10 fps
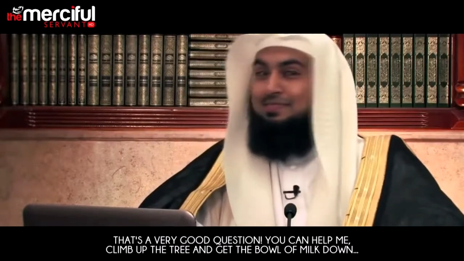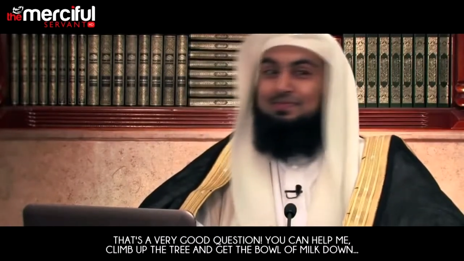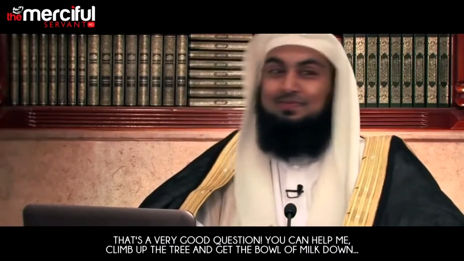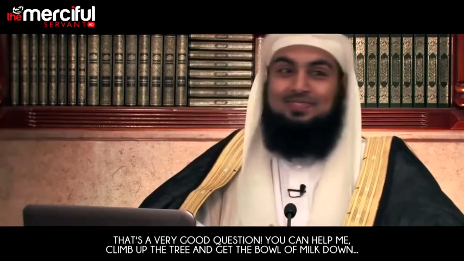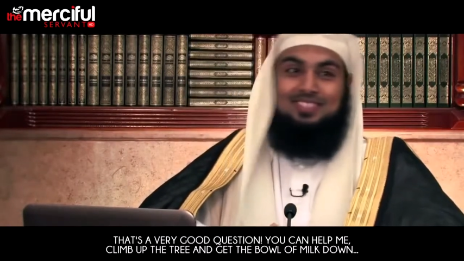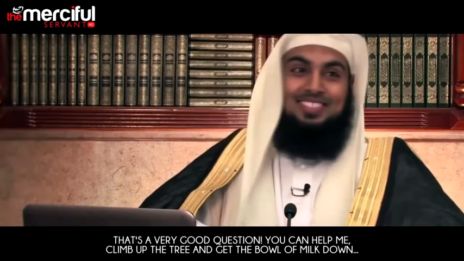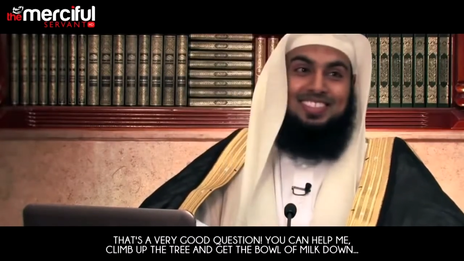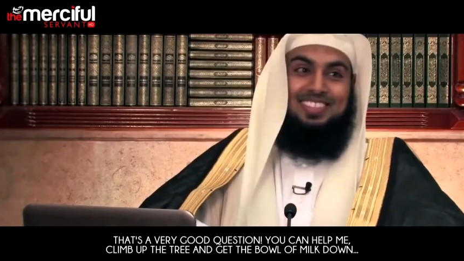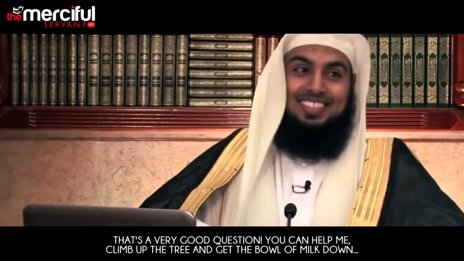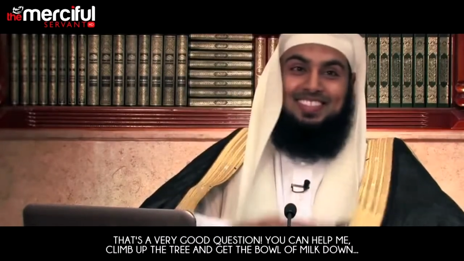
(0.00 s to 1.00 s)

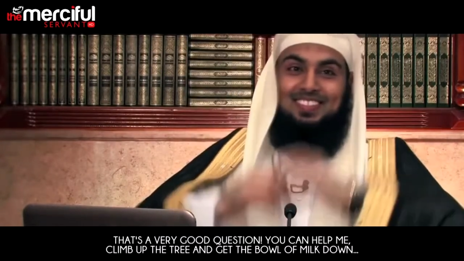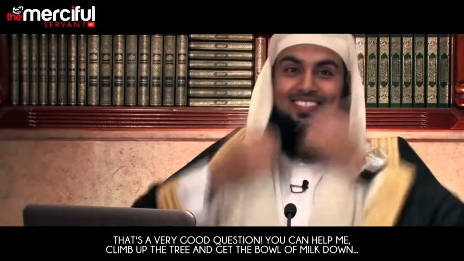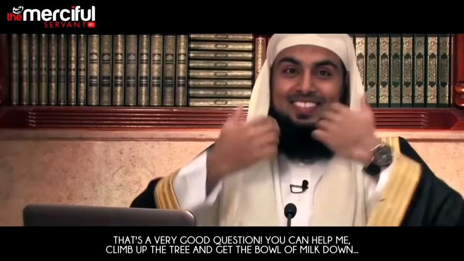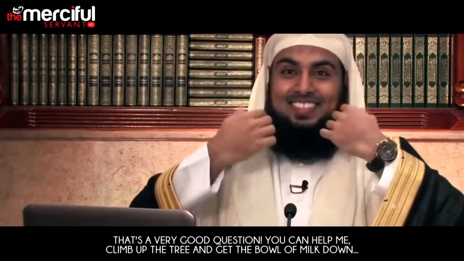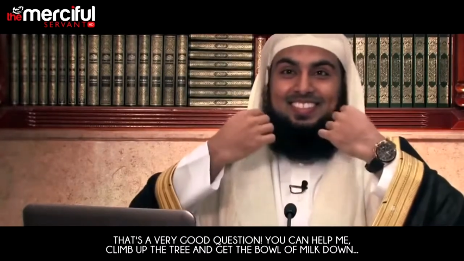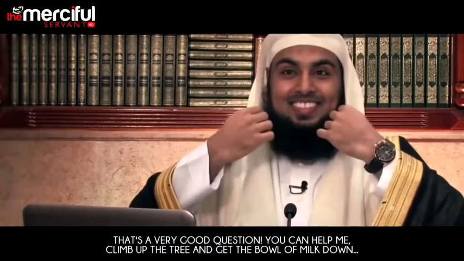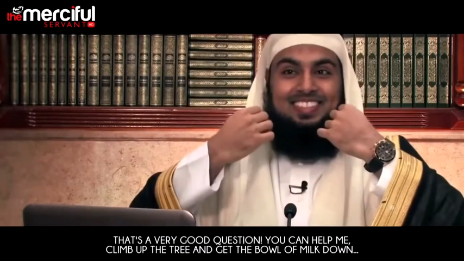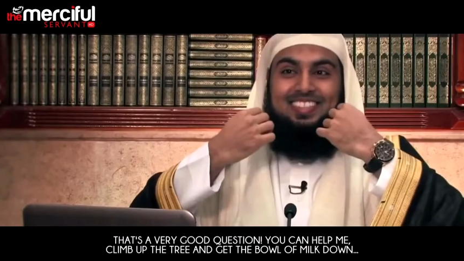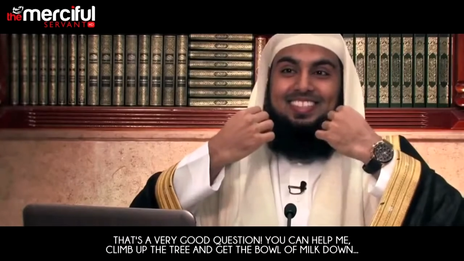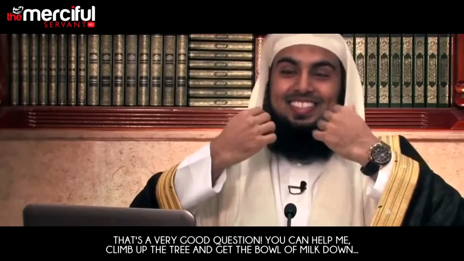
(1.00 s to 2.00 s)

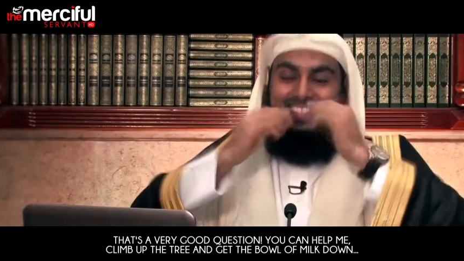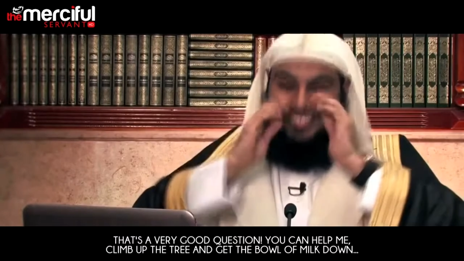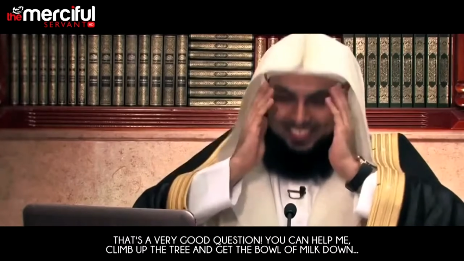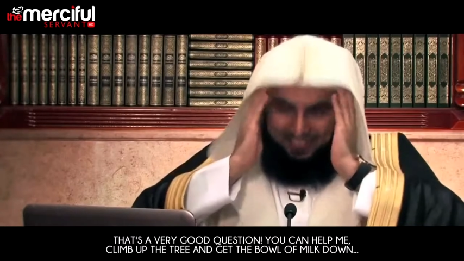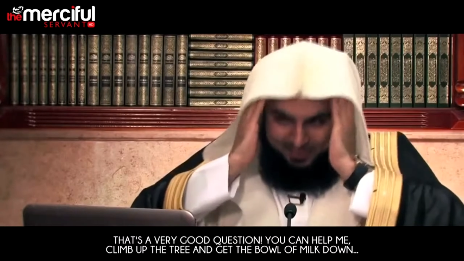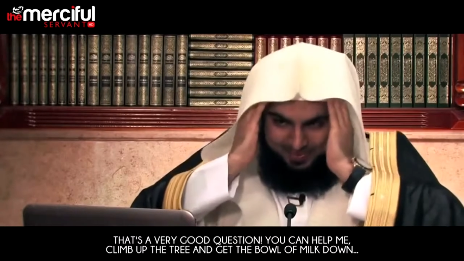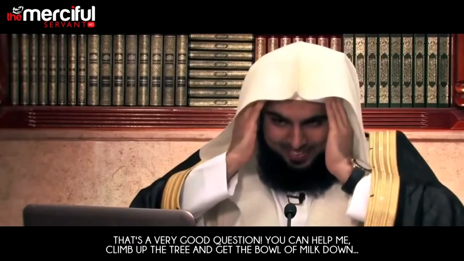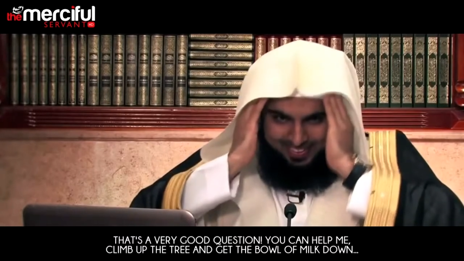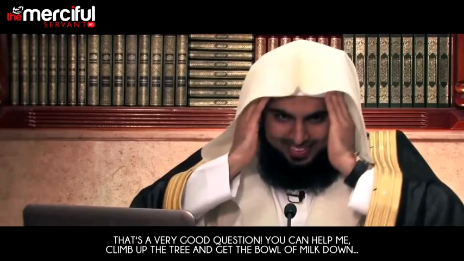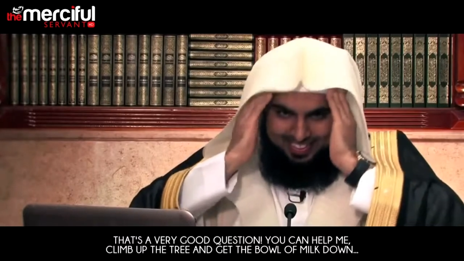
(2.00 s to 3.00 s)

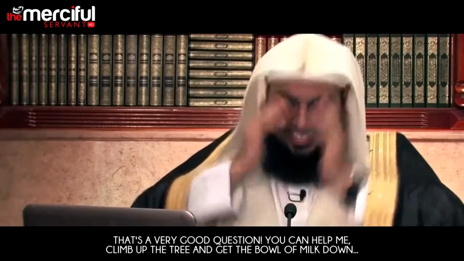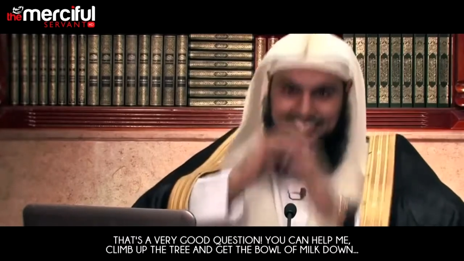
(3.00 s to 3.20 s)
Nothing is said.